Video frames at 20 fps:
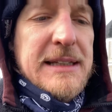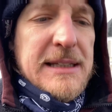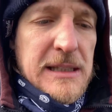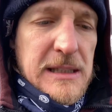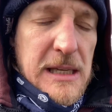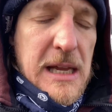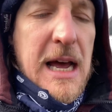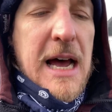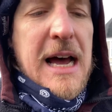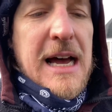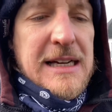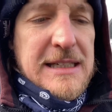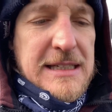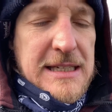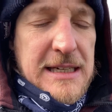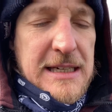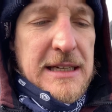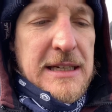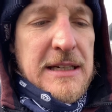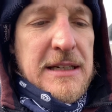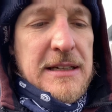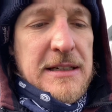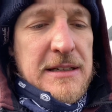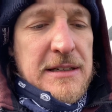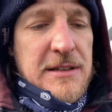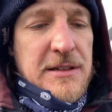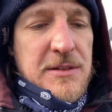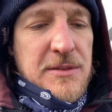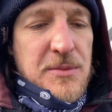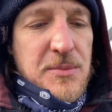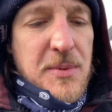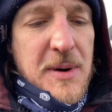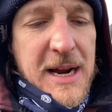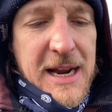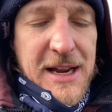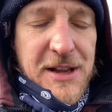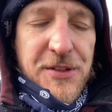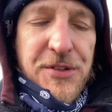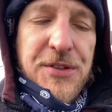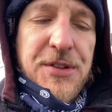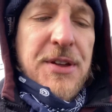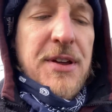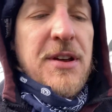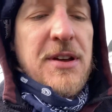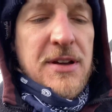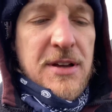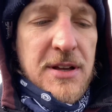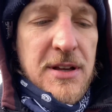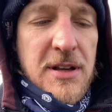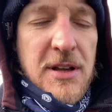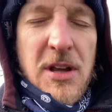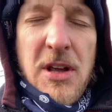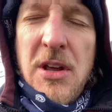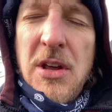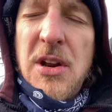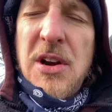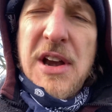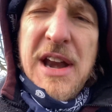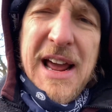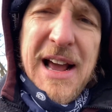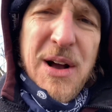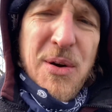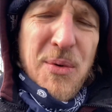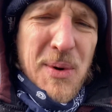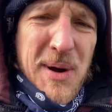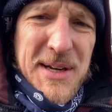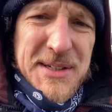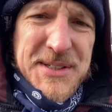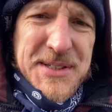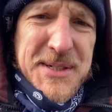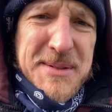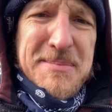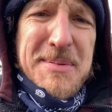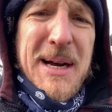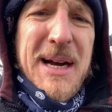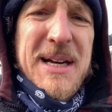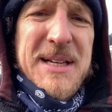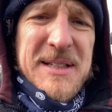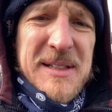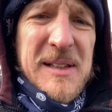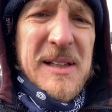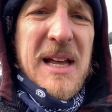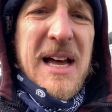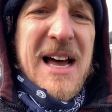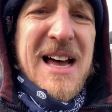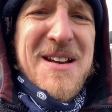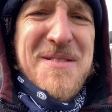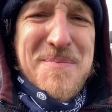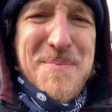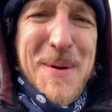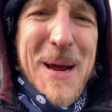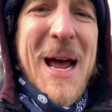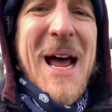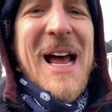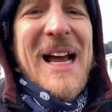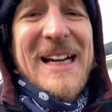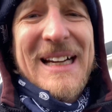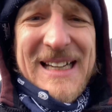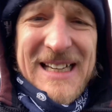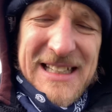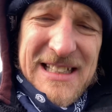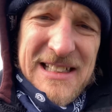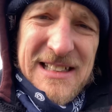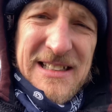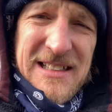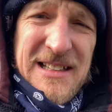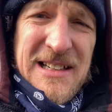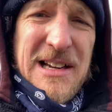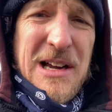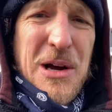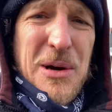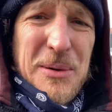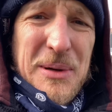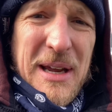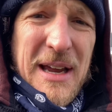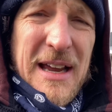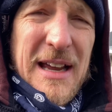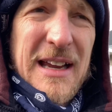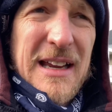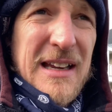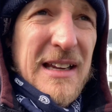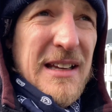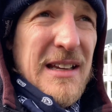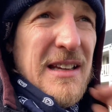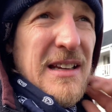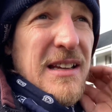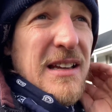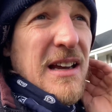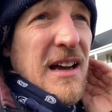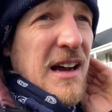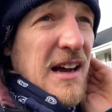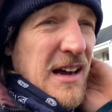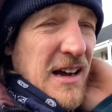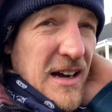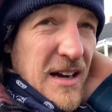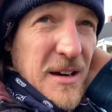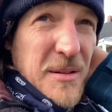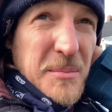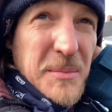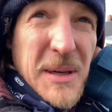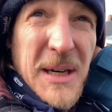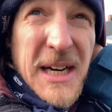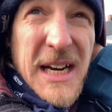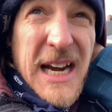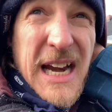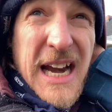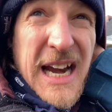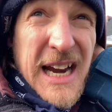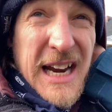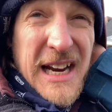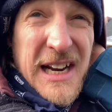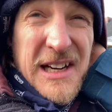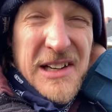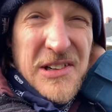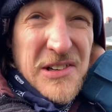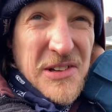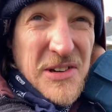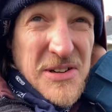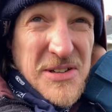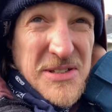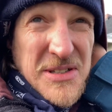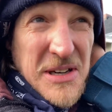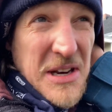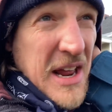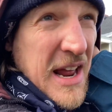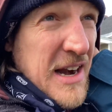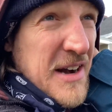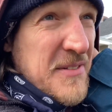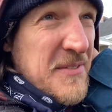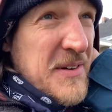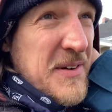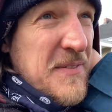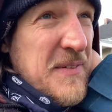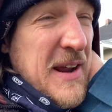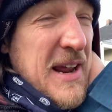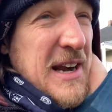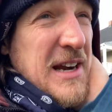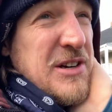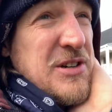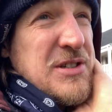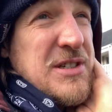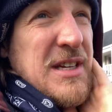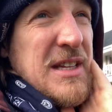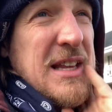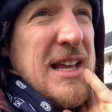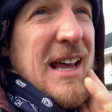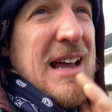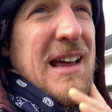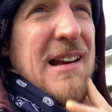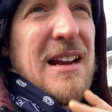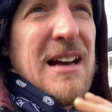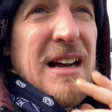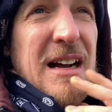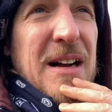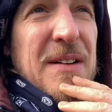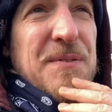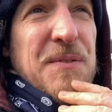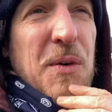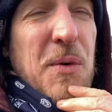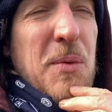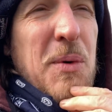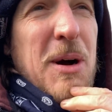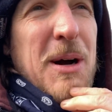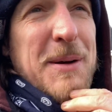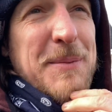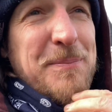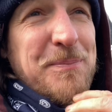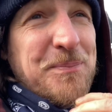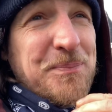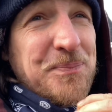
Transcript: the lot with now wants to buy the lot back, okay? Um, and there's a lot of advantages to that. Uh, for one,